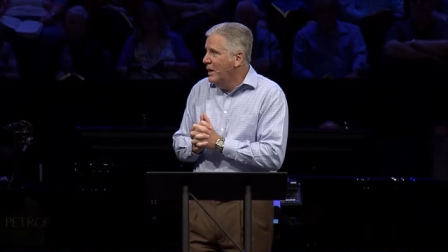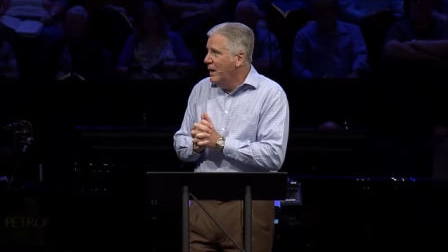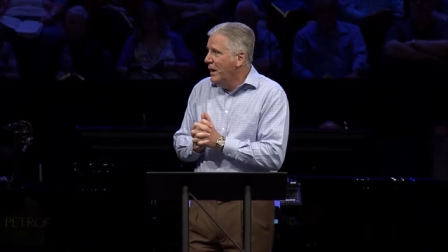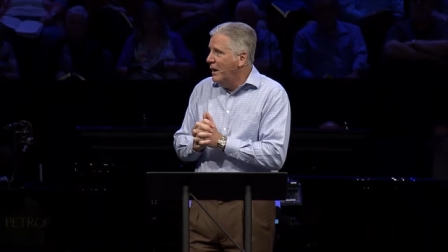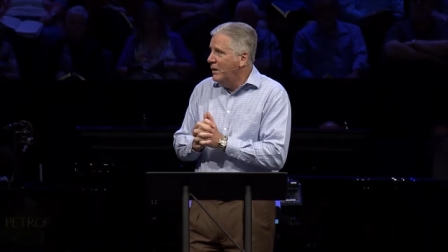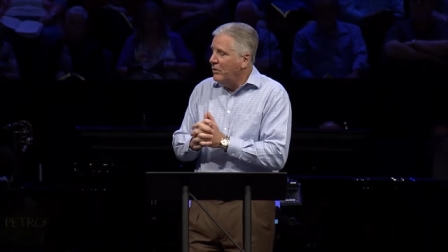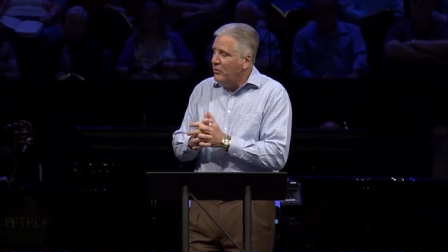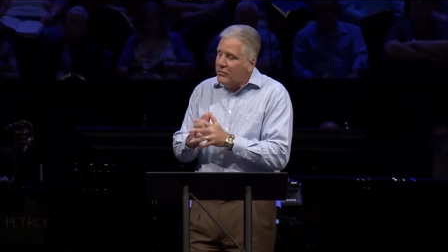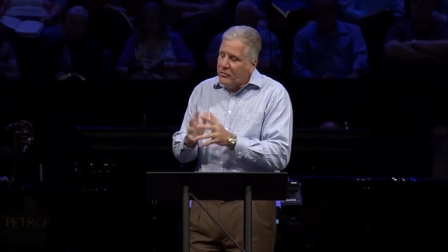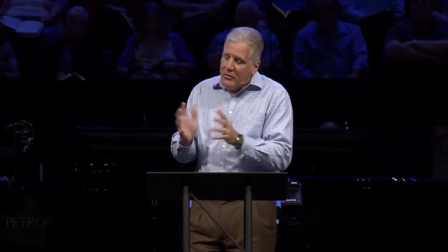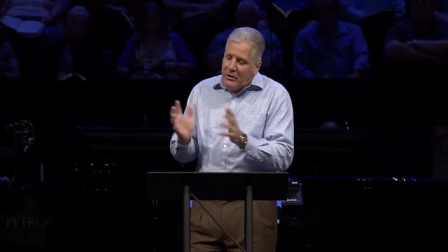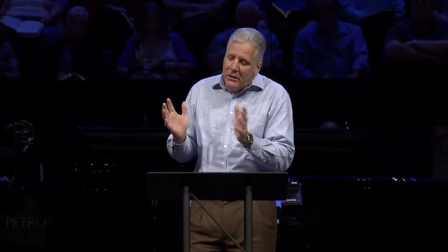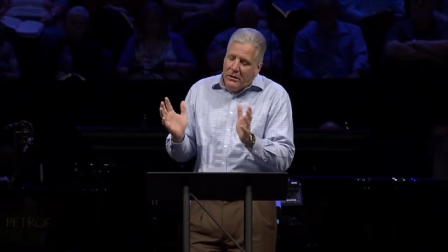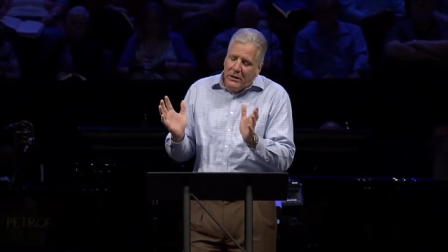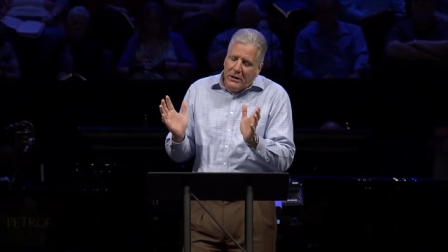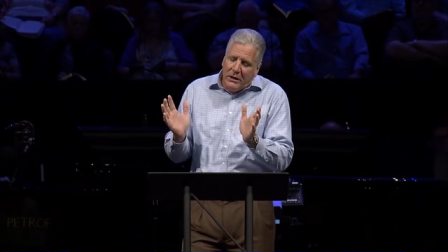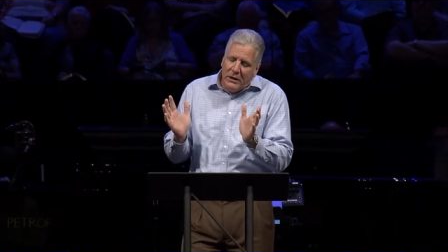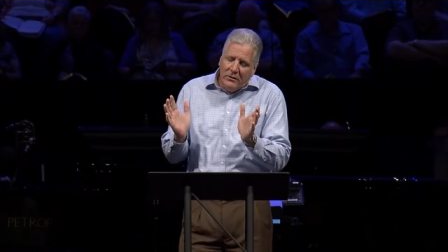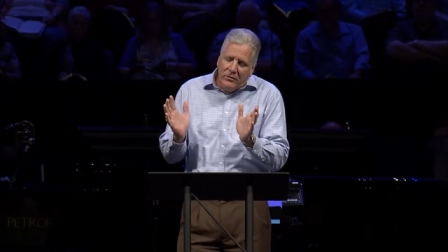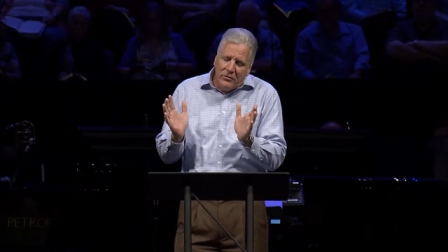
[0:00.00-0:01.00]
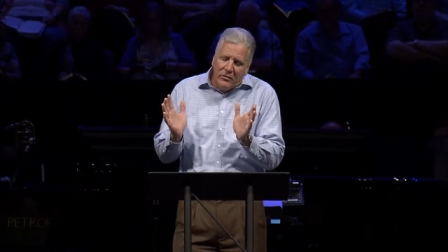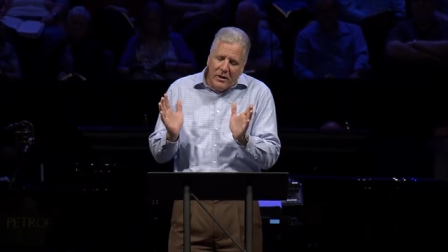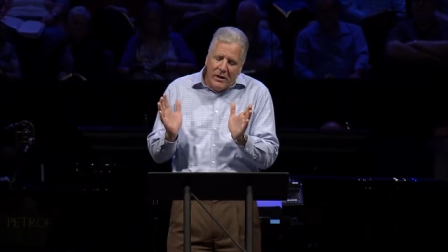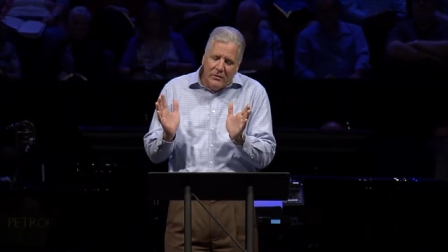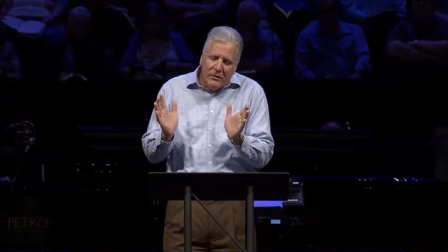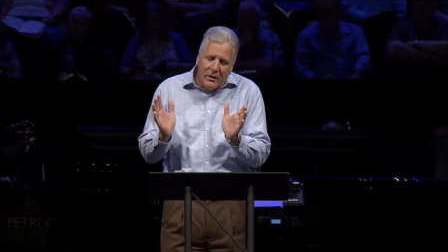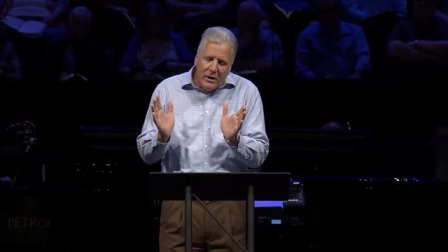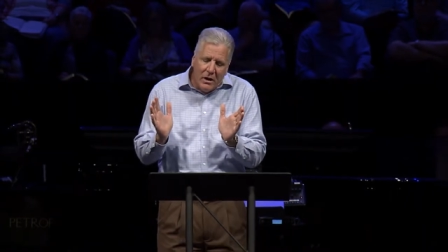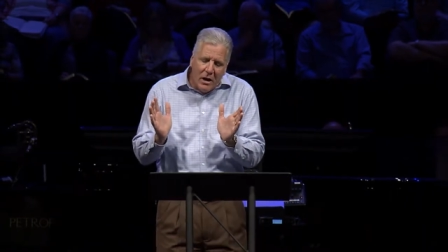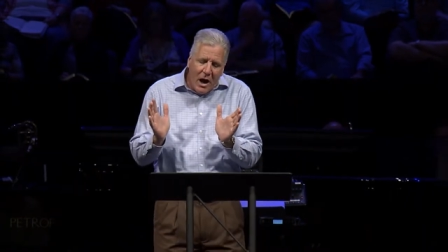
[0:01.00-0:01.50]
And you see that he said
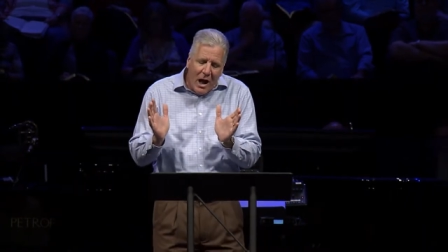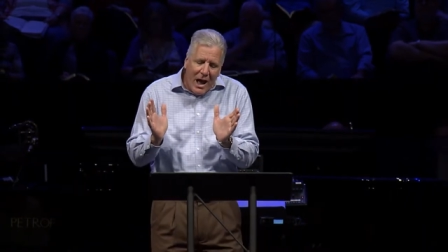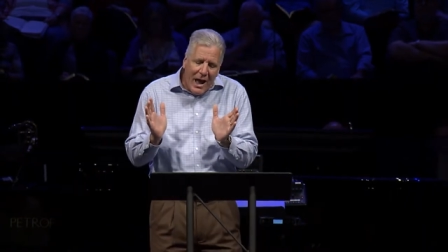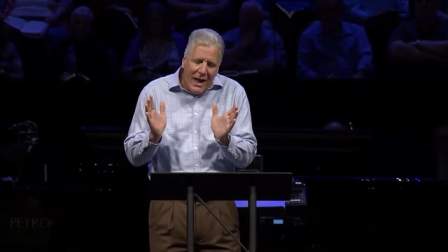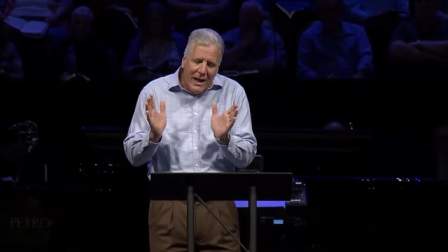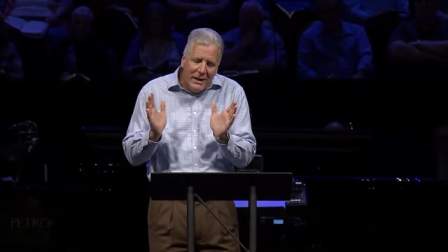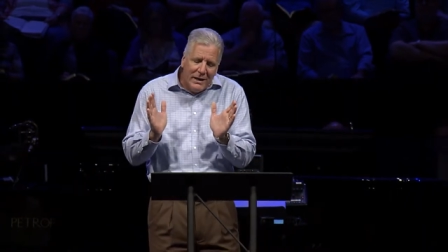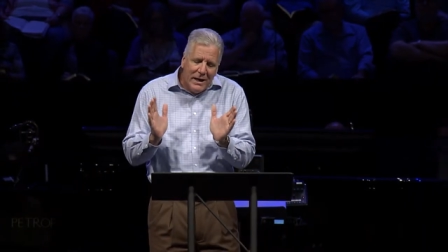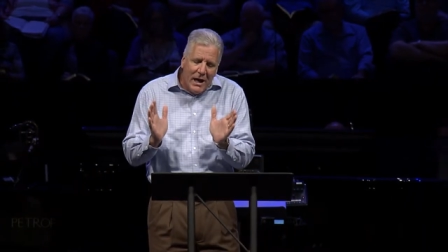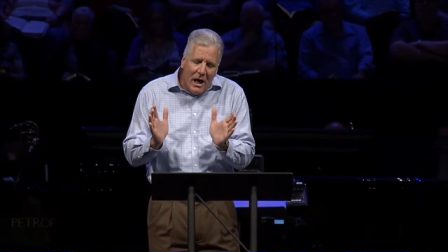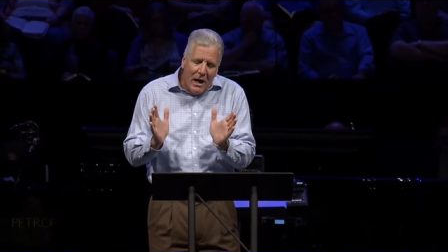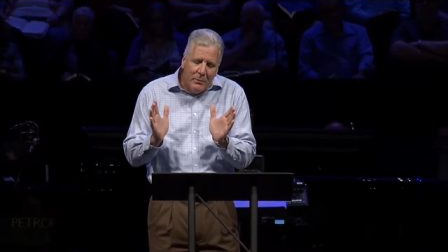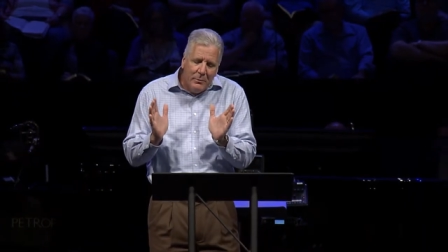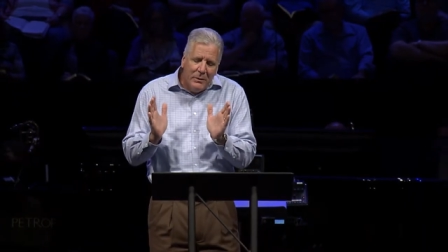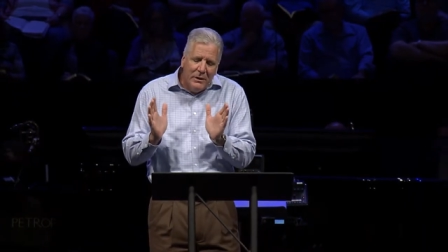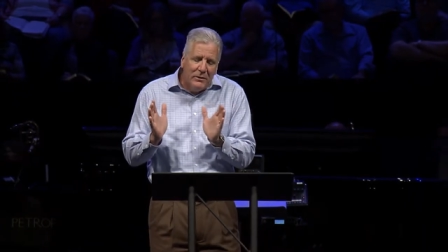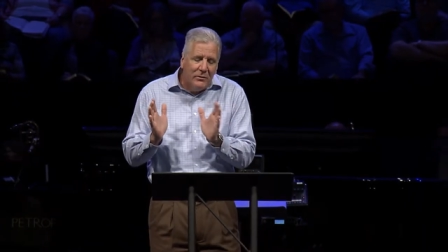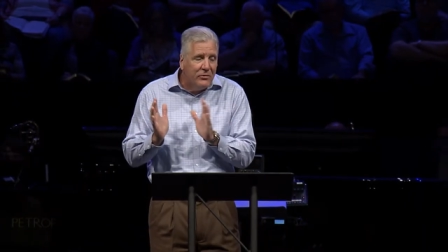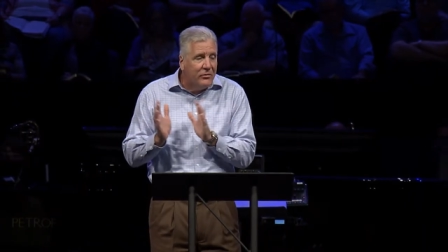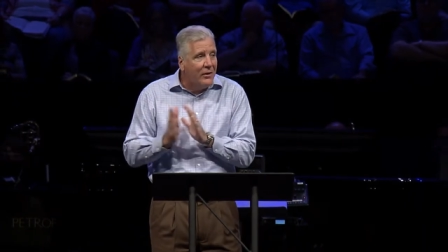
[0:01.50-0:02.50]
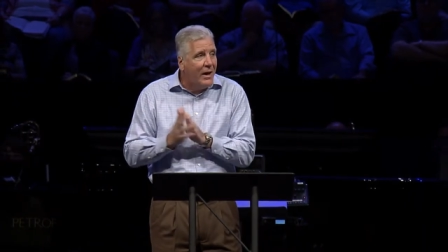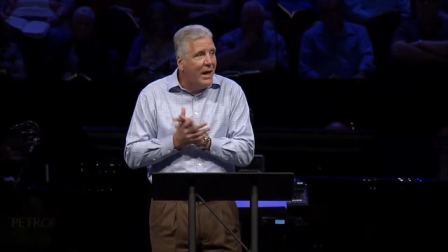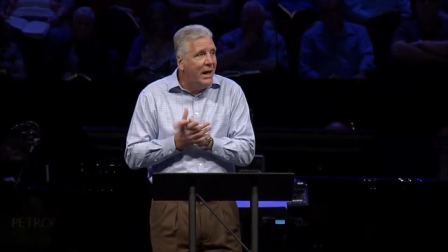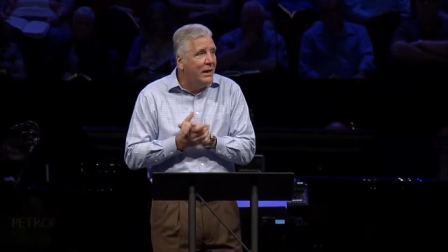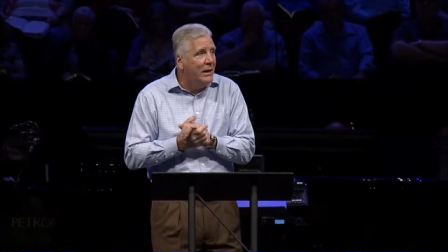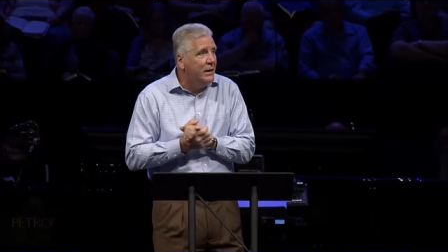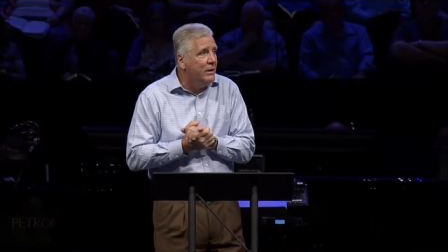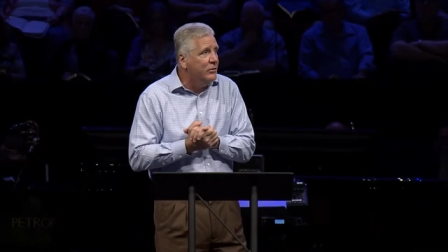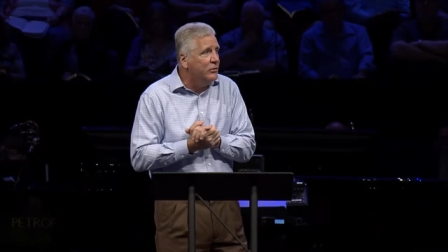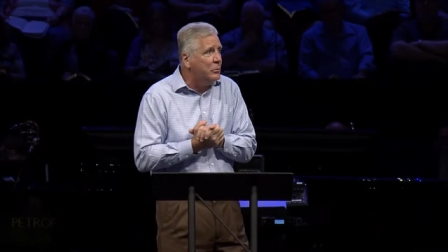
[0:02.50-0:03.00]
there, I had not been sad
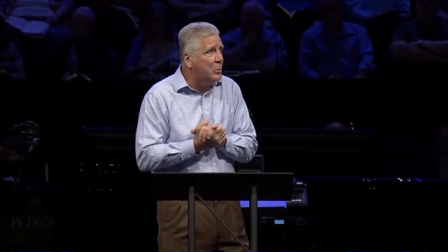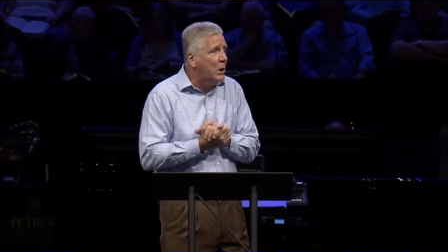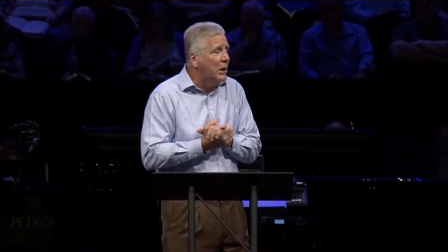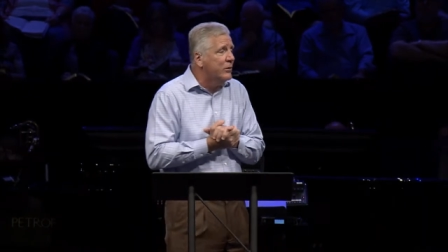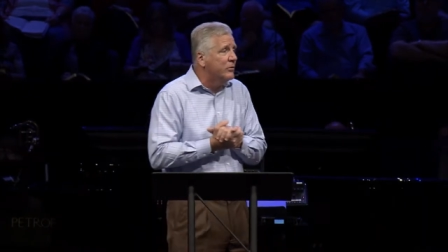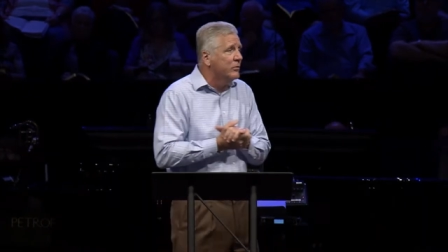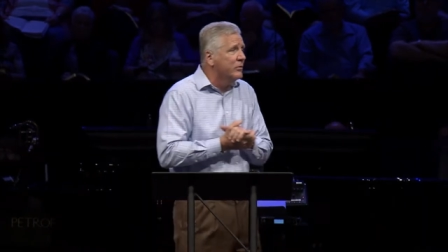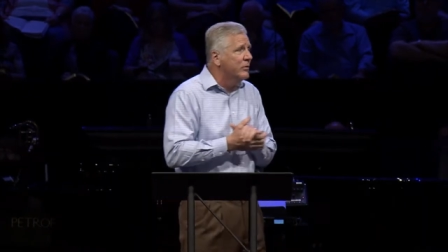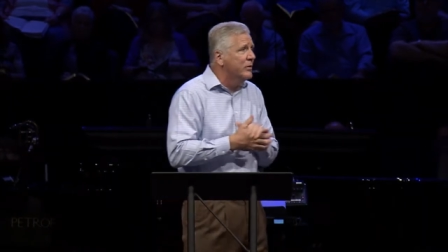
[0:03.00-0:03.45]
in his presence.